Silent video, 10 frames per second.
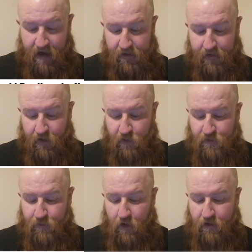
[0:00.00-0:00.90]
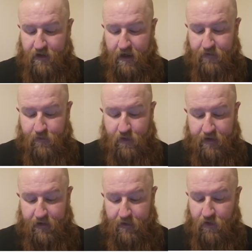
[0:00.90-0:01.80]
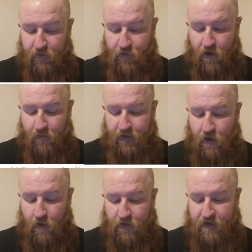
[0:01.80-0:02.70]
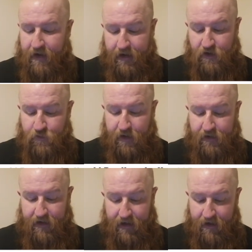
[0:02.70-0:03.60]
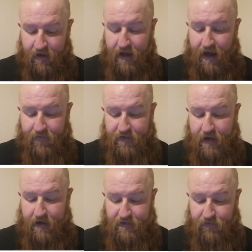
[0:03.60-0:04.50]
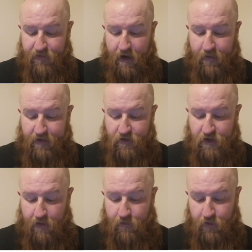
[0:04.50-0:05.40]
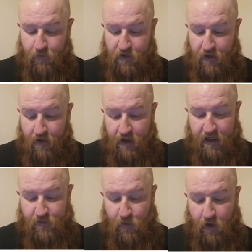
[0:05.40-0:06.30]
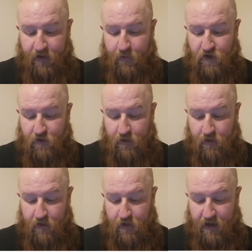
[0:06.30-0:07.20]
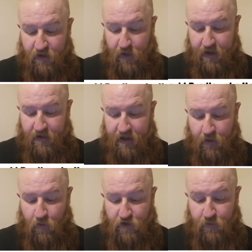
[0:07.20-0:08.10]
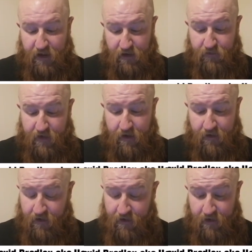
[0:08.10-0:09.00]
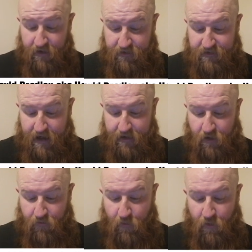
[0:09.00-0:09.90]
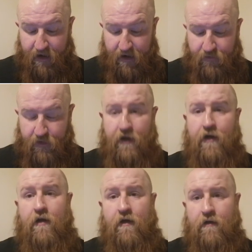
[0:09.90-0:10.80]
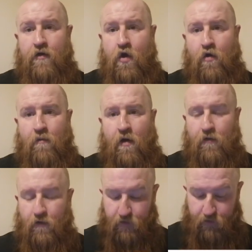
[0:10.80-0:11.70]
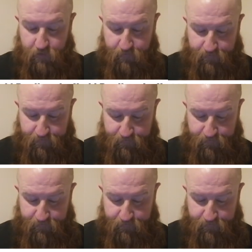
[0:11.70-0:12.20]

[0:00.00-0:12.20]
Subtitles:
Macklin, who was born David Bradley, but formerly known as Haitch Bradley, advertised in various chat rooms, explained he was a paedophile, and signed off on one advert, "No Morals."